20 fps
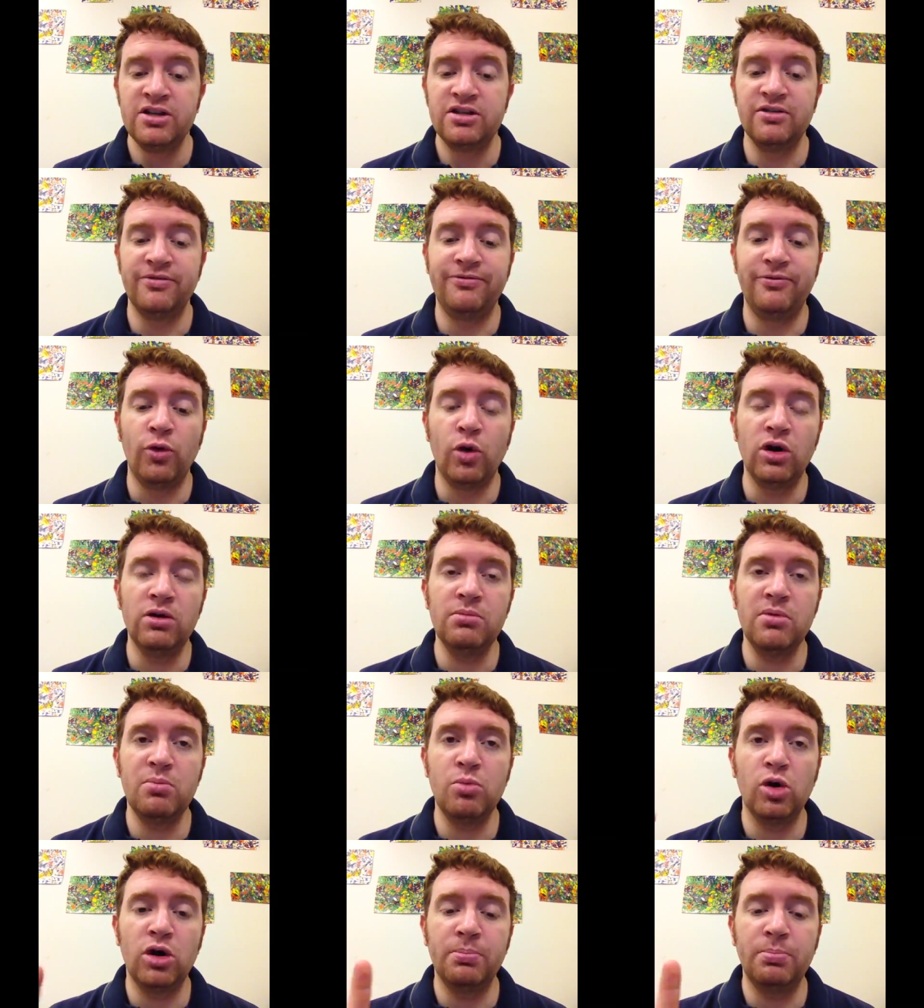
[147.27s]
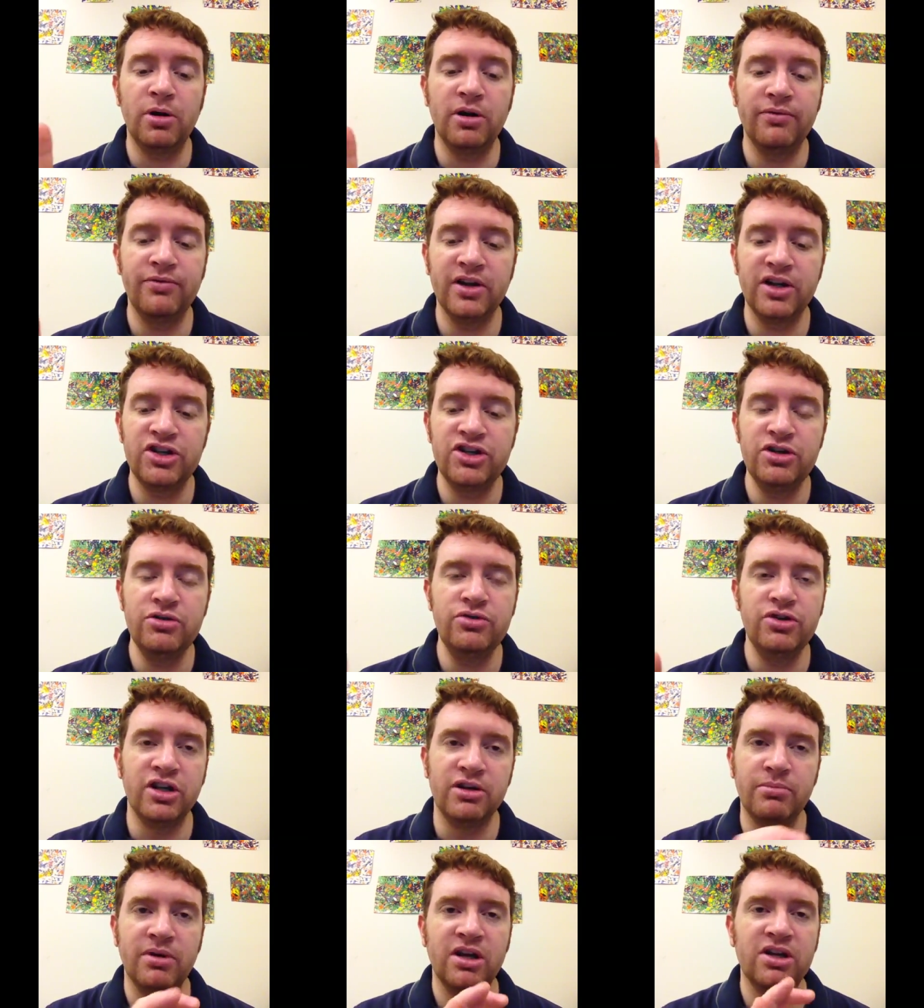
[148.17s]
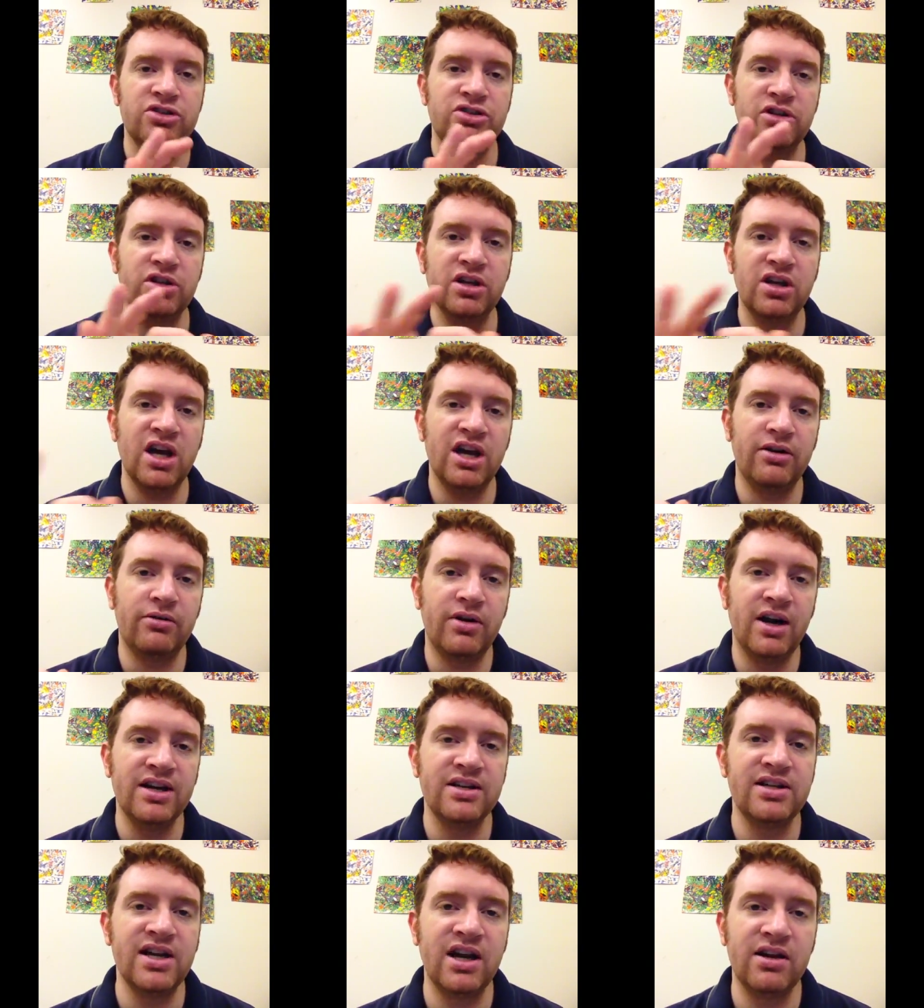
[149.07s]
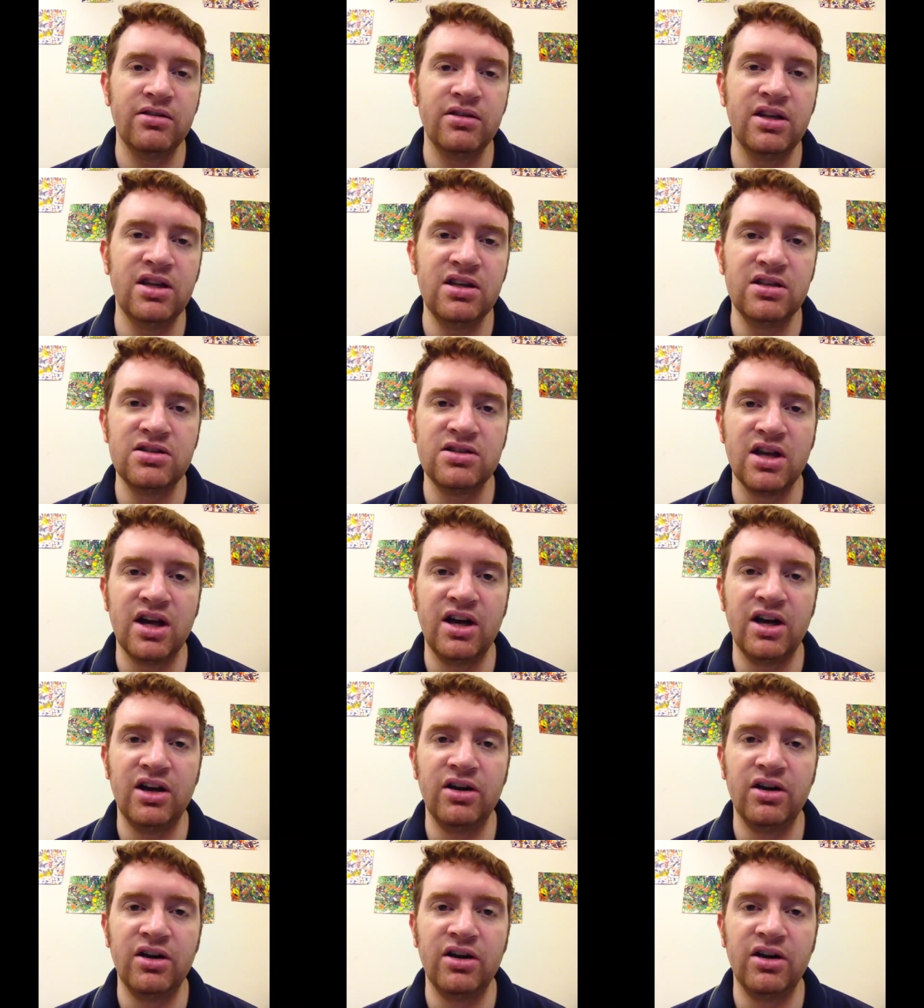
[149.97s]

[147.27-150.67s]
to form a more perfect union, make sure you kind of write down these